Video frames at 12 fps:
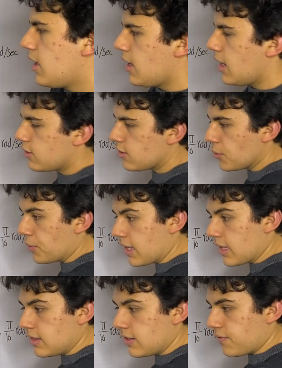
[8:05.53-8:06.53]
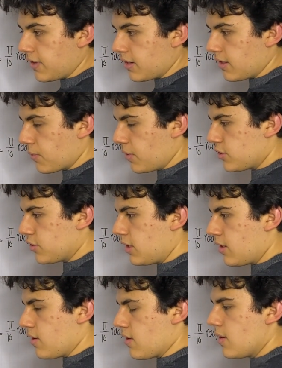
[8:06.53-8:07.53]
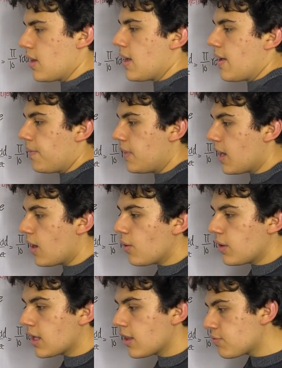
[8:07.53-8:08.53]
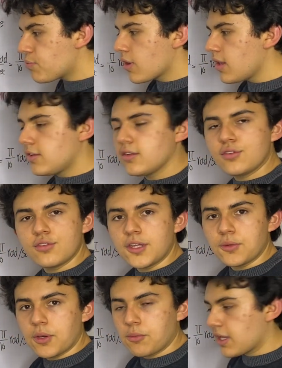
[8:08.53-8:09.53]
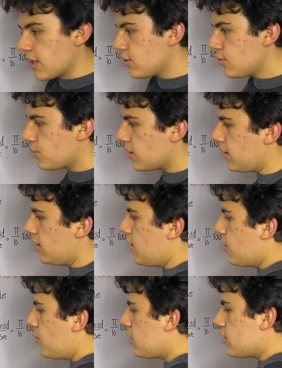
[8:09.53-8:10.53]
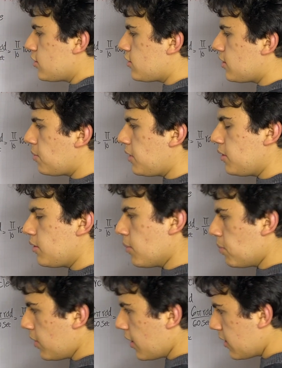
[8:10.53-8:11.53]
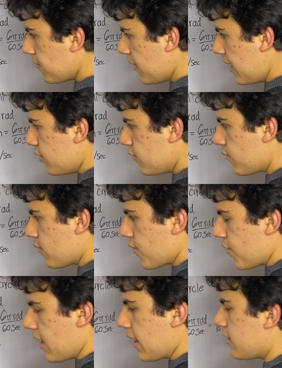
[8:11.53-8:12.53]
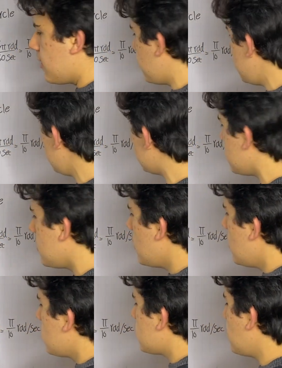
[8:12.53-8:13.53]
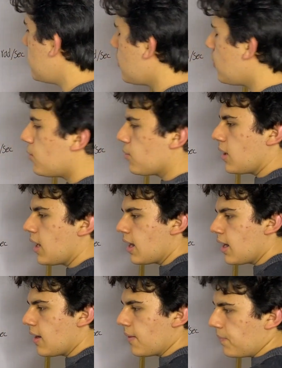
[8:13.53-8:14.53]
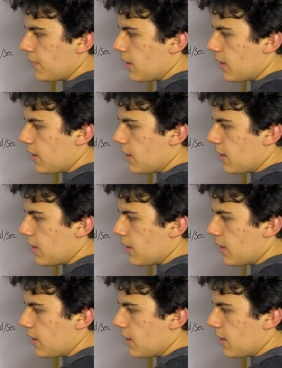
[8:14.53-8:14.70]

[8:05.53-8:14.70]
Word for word: And so we get this final equation here. Now, it is pretty easy to see what we can do. Well, we can just simply, you know, plug the values for theta that we need. So we know uh,